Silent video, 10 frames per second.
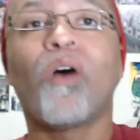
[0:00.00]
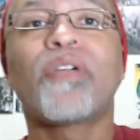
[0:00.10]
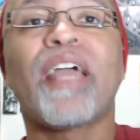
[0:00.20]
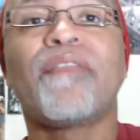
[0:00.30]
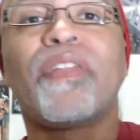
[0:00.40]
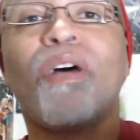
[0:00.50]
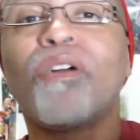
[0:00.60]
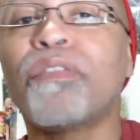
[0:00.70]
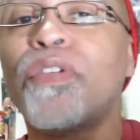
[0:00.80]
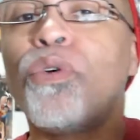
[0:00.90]
Okay, for
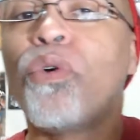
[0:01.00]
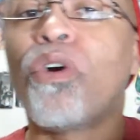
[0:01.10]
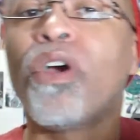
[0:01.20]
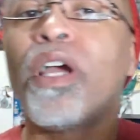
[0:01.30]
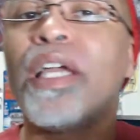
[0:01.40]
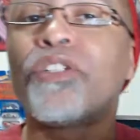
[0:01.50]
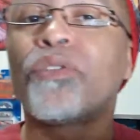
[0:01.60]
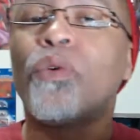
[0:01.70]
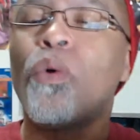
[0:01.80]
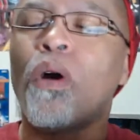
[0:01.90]
those of you who are
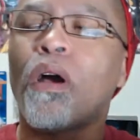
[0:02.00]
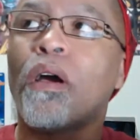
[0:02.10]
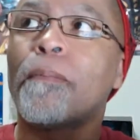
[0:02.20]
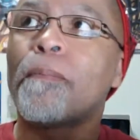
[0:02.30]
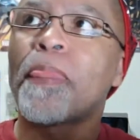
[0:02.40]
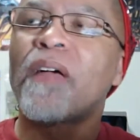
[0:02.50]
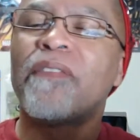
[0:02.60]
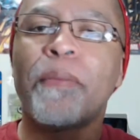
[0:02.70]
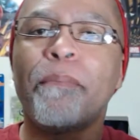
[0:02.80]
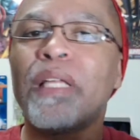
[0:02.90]
who are
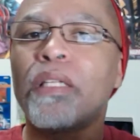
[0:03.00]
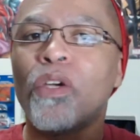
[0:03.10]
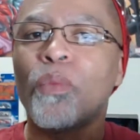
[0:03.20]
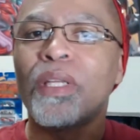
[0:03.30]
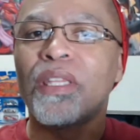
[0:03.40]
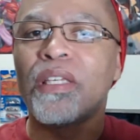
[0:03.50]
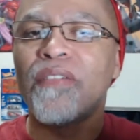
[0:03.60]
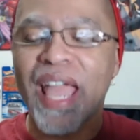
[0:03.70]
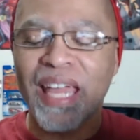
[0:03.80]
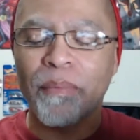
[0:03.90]
familiar with
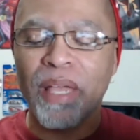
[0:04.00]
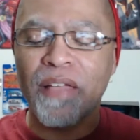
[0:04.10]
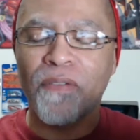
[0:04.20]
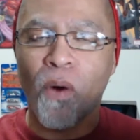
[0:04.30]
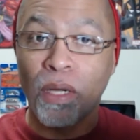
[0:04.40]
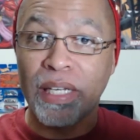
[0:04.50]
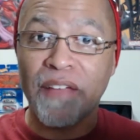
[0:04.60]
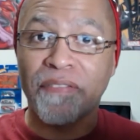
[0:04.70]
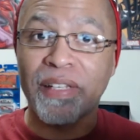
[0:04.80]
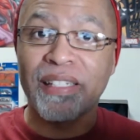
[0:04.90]
the anime on
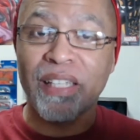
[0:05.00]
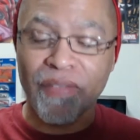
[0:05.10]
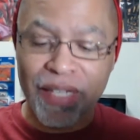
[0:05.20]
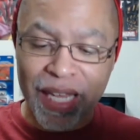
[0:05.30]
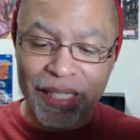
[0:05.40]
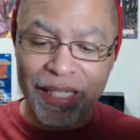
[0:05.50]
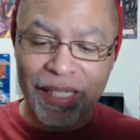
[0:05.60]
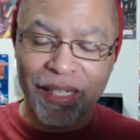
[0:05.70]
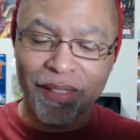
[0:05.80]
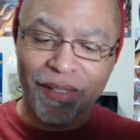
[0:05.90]
Netflix, Seven Deadly
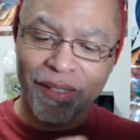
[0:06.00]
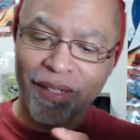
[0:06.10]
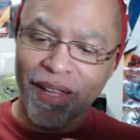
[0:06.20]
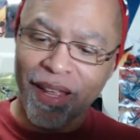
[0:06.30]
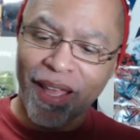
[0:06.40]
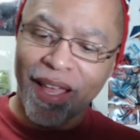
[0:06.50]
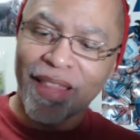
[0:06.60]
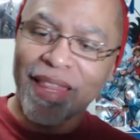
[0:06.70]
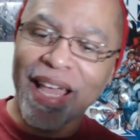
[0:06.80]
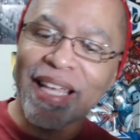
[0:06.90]
Sins,
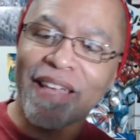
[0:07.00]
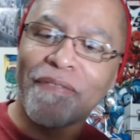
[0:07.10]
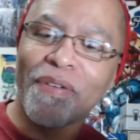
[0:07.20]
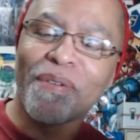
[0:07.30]
they give